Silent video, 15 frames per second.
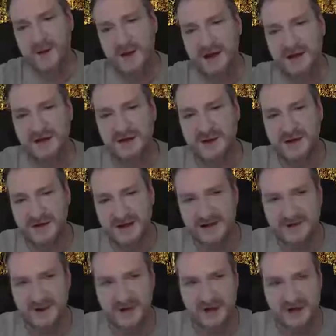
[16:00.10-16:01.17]
Now we could do it in
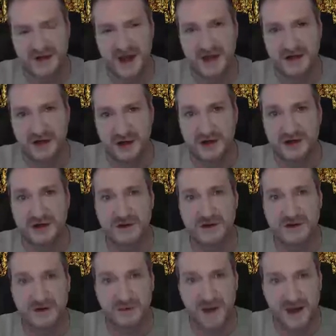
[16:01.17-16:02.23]
this version, and you could
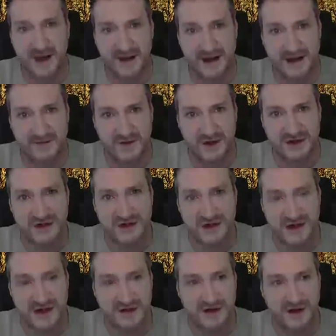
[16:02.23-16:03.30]
do it in the P L E version
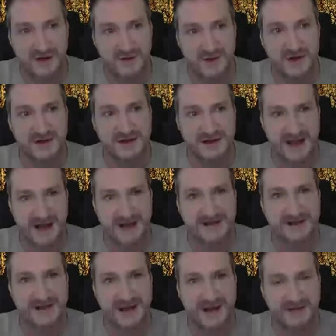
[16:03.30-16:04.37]
you download, because that
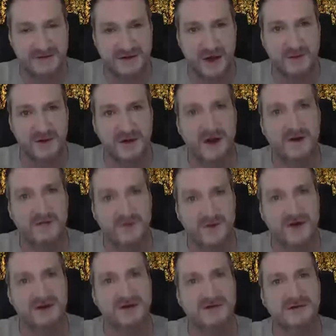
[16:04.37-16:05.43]
is their top of the line
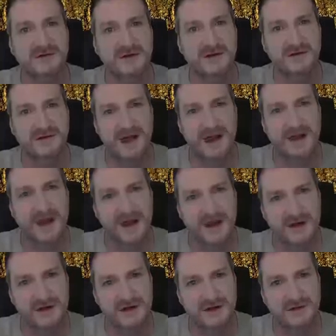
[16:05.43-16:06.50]
version that they allow
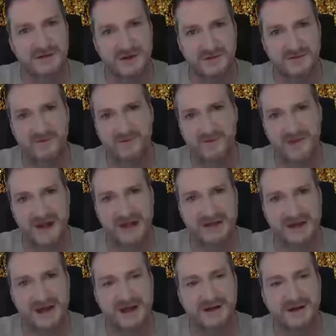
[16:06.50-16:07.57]
you to
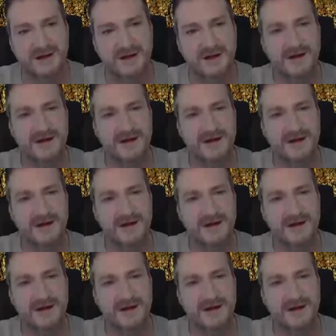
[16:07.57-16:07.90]
test out.